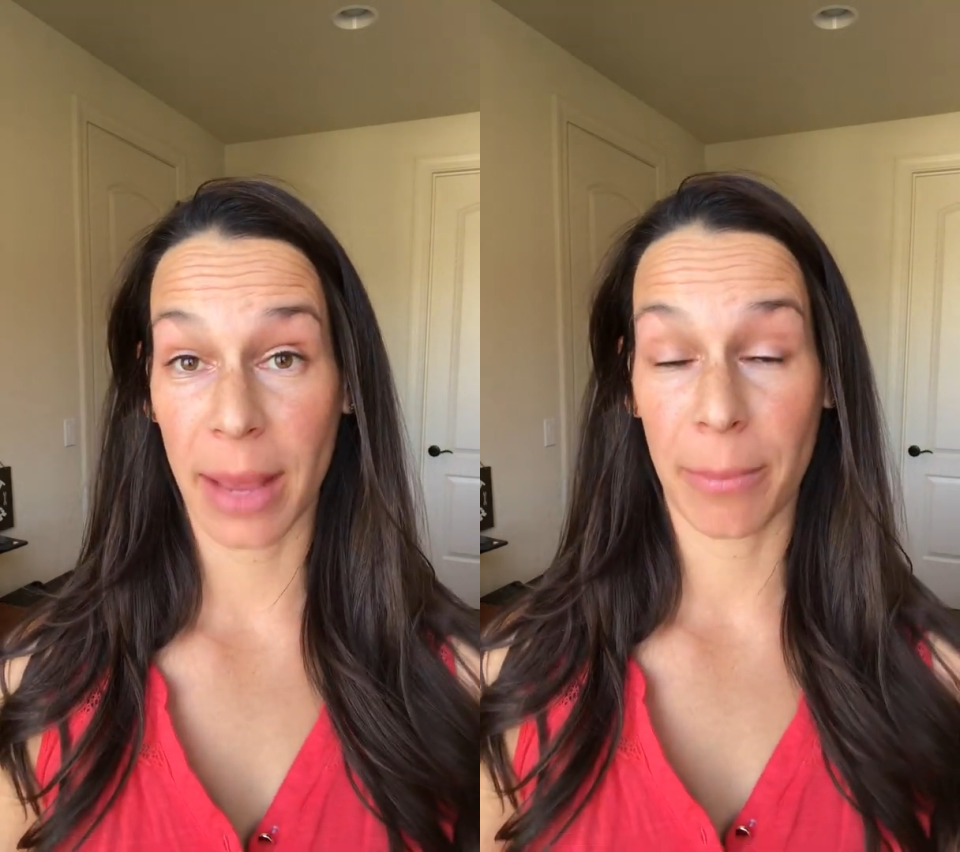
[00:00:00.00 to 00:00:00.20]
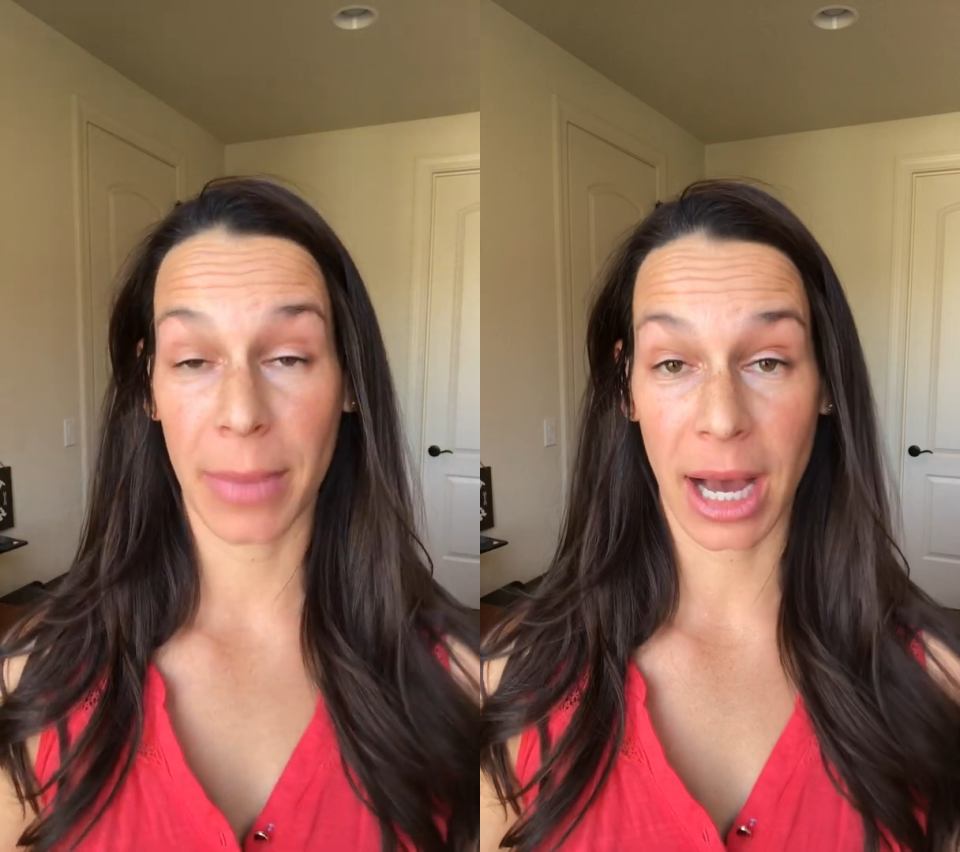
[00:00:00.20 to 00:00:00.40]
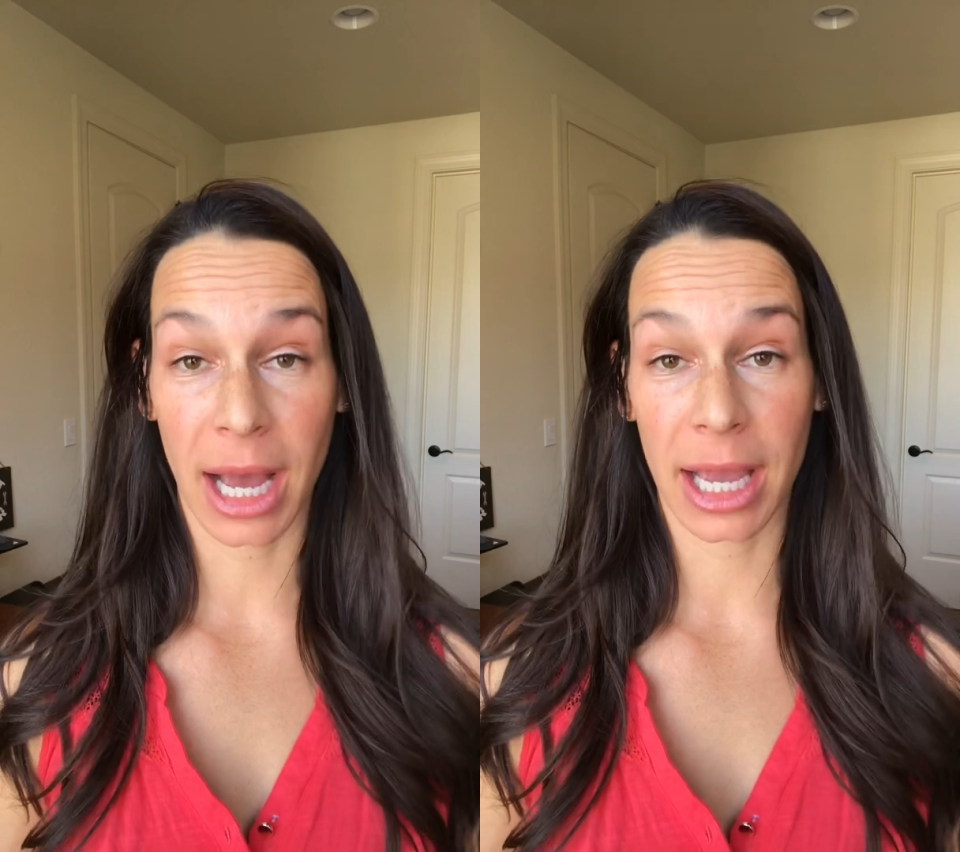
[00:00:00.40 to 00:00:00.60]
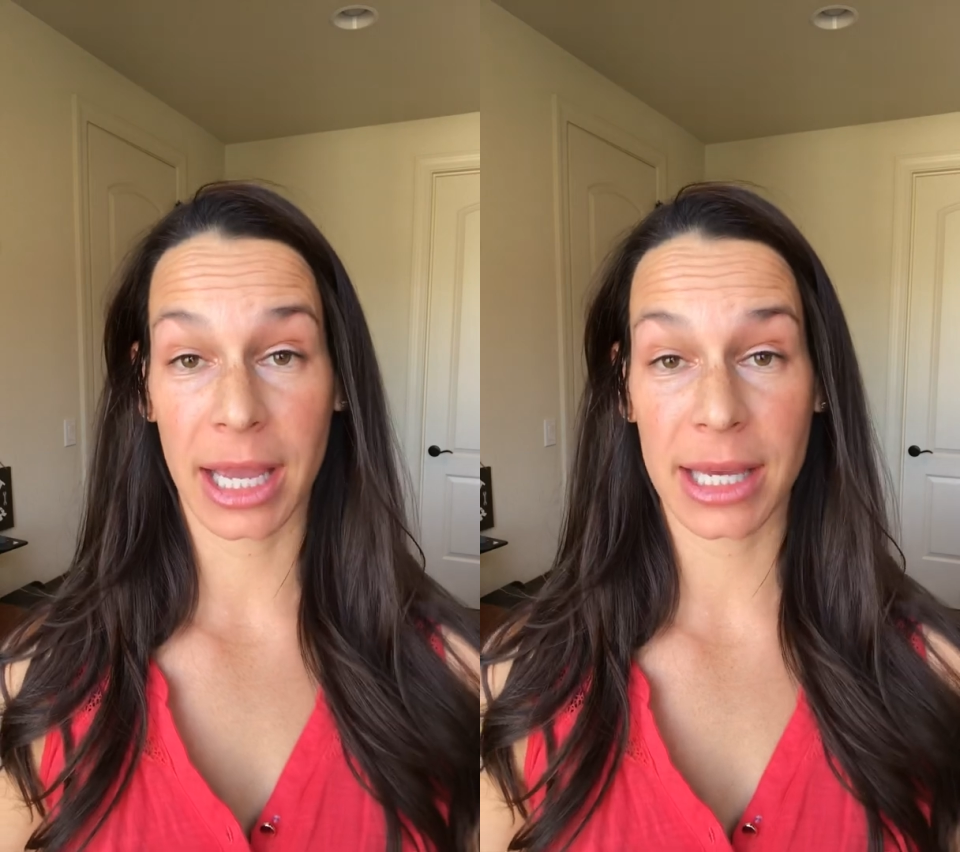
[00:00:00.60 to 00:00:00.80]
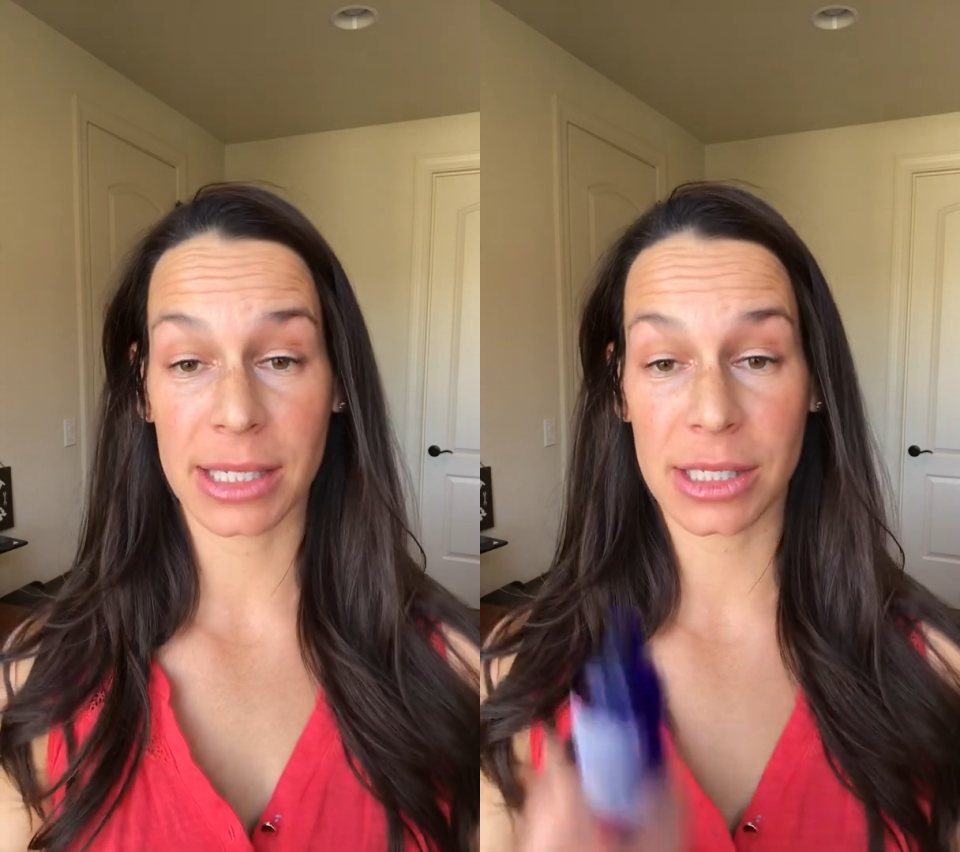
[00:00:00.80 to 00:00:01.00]

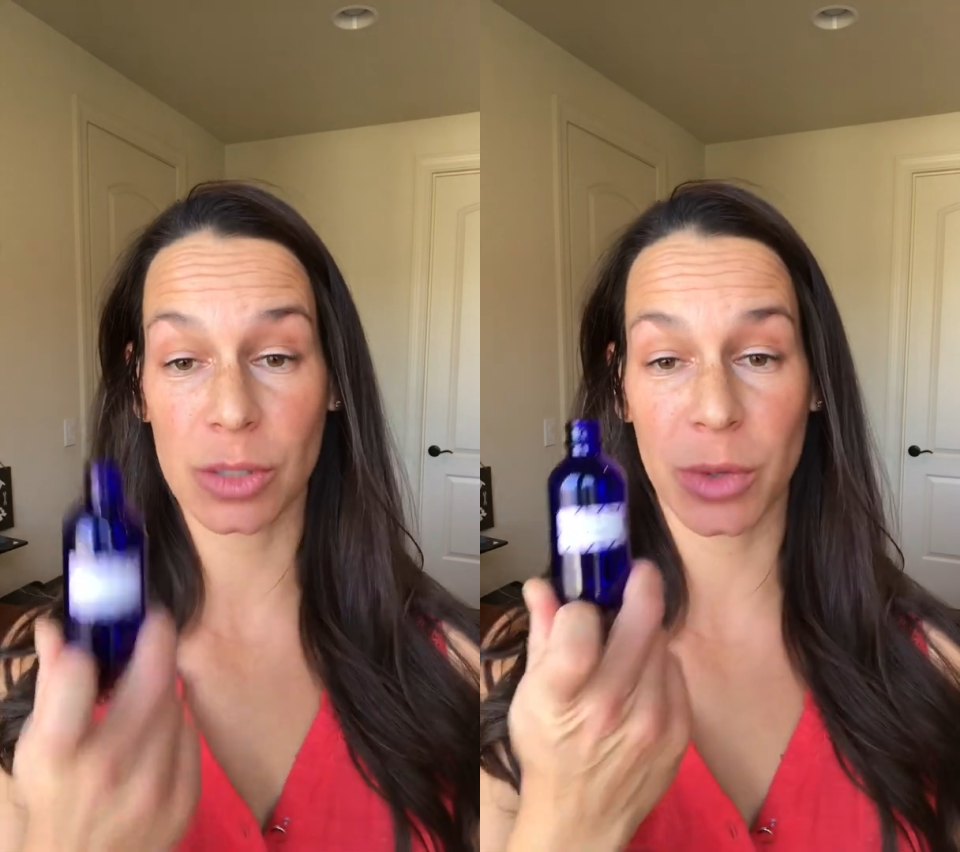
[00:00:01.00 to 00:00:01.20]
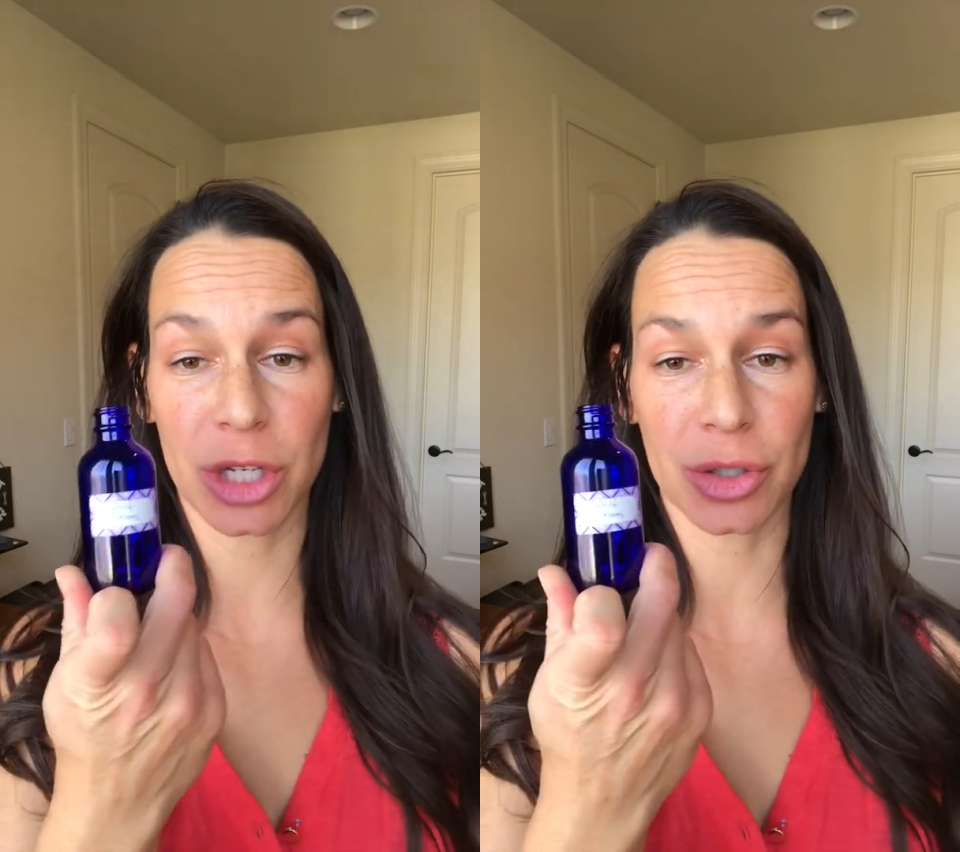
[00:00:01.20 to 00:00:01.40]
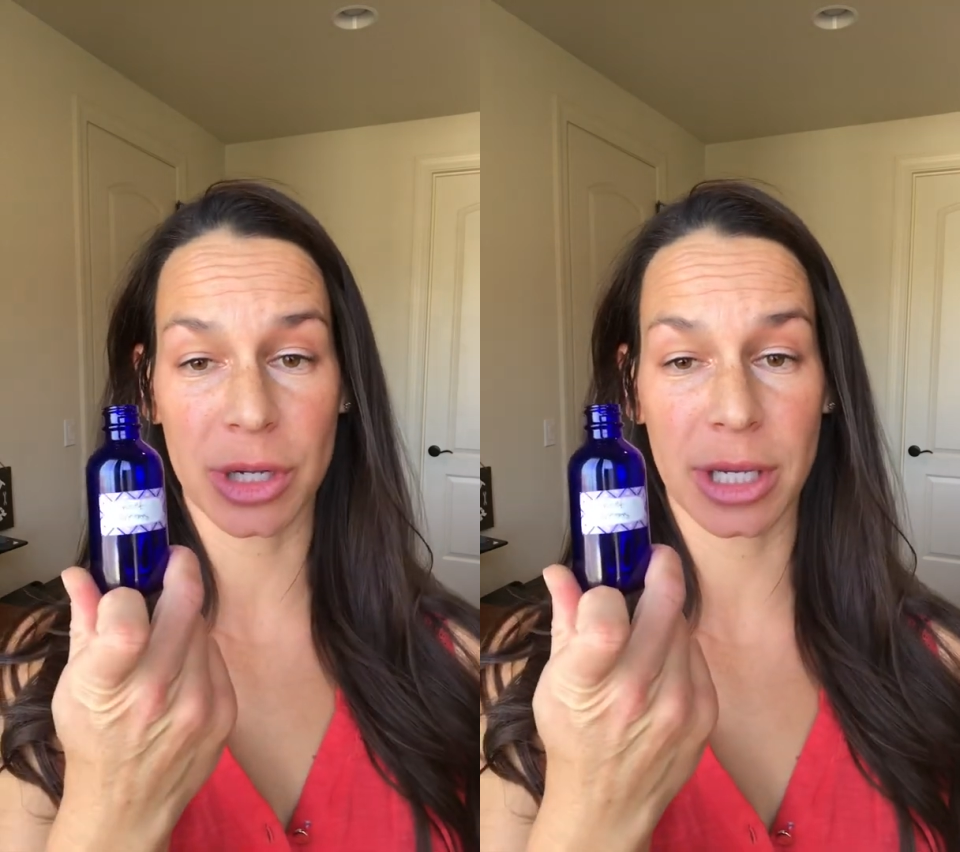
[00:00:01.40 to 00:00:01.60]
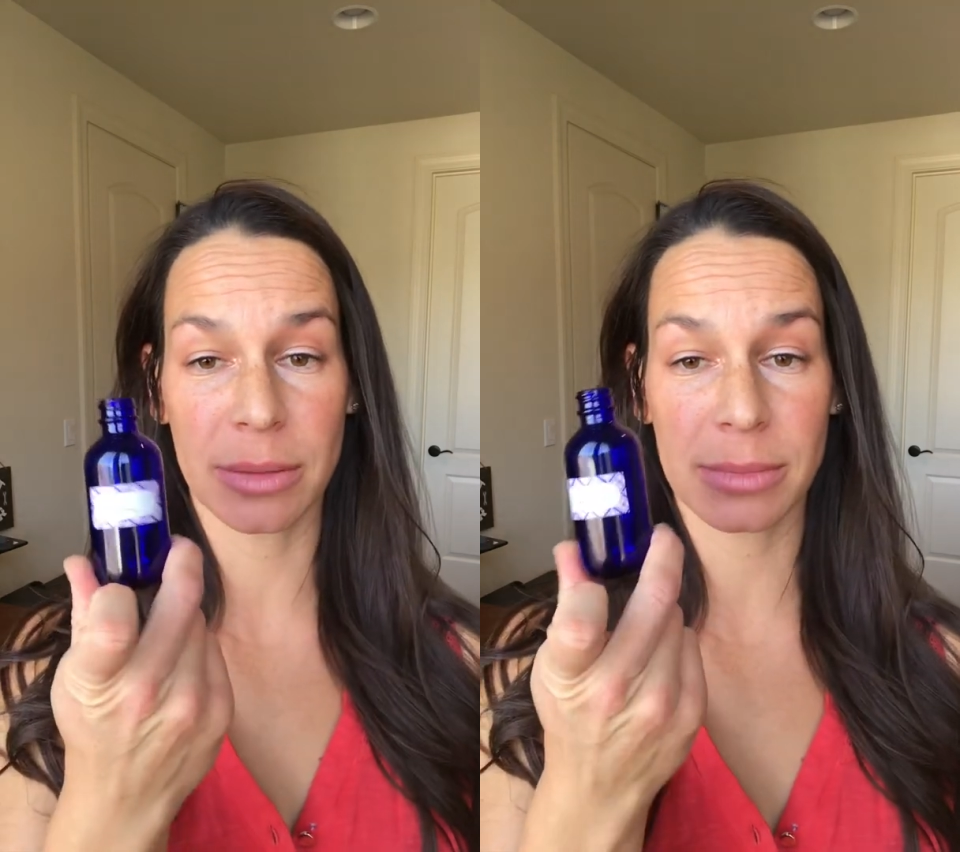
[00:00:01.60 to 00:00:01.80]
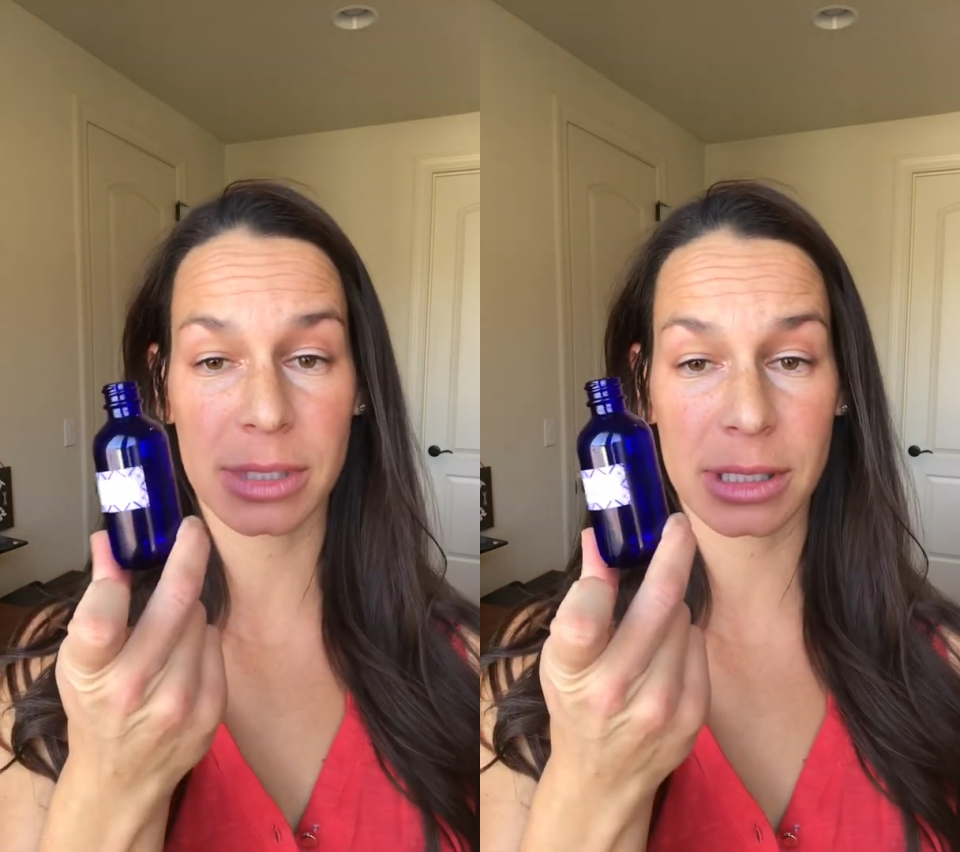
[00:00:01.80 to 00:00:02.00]
my Sweet
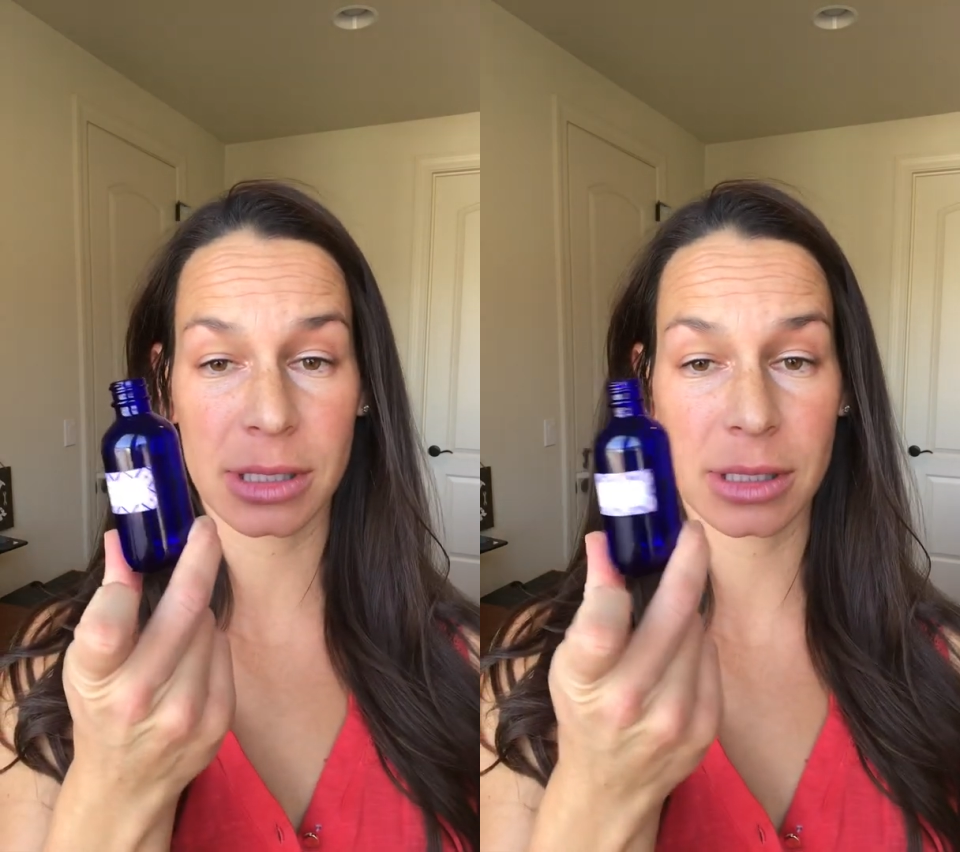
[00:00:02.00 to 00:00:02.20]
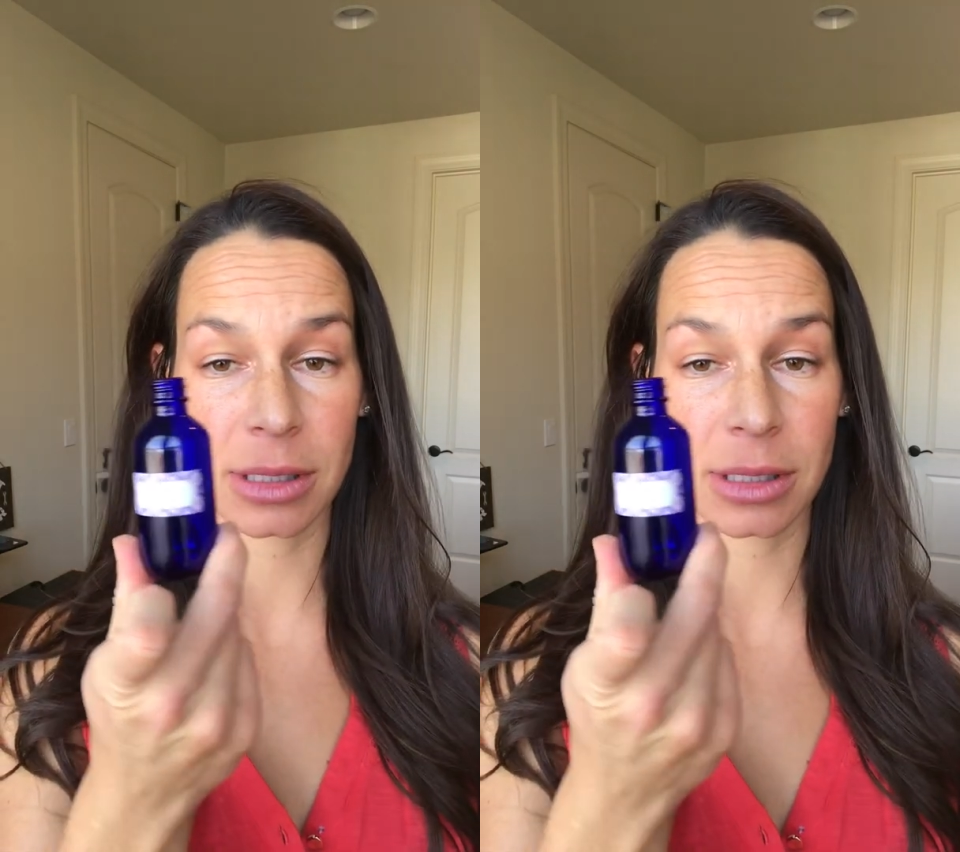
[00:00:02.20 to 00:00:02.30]
Dreams